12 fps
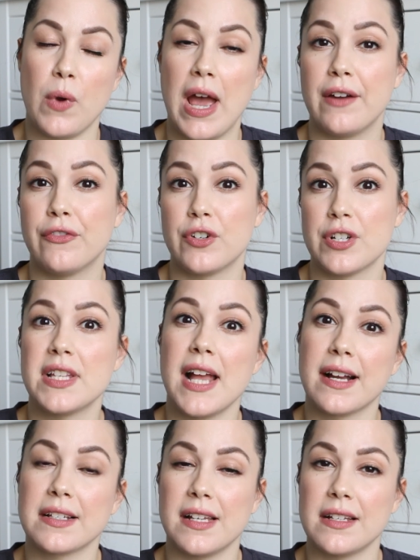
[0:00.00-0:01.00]
had first
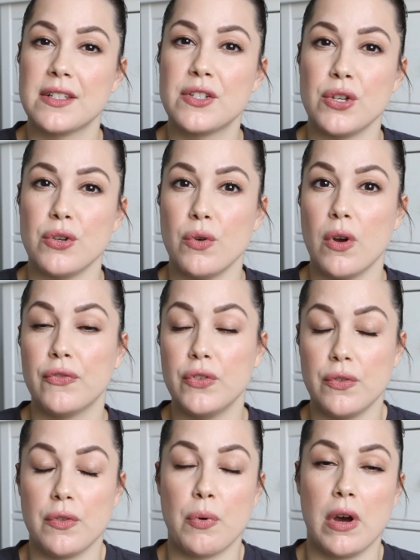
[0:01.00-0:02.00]
access to a
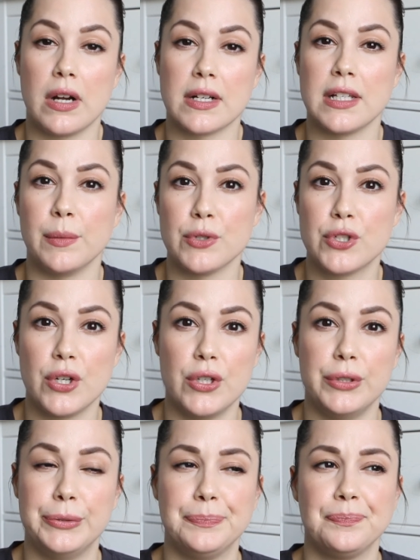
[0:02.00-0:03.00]
few of the products that I'm going to show
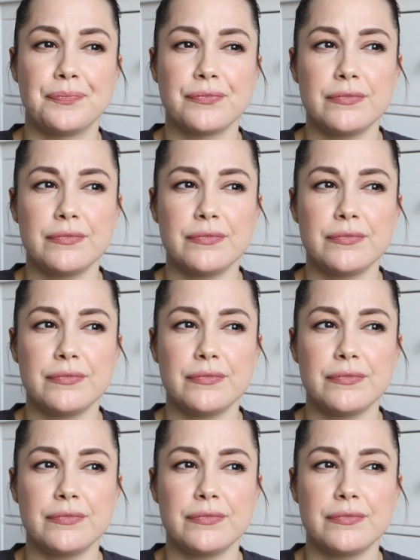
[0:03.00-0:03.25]
you.